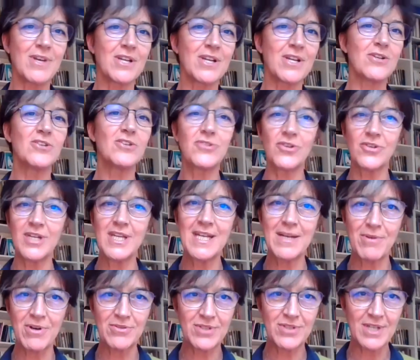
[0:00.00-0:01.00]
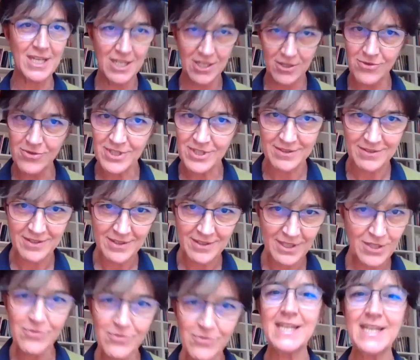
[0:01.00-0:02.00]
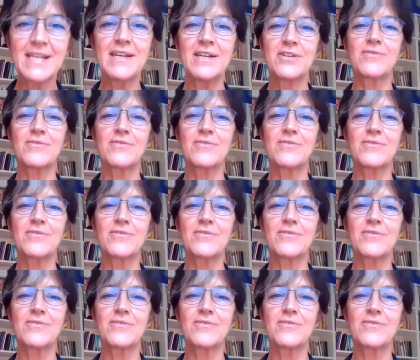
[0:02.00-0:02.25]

we are not talking about a new unique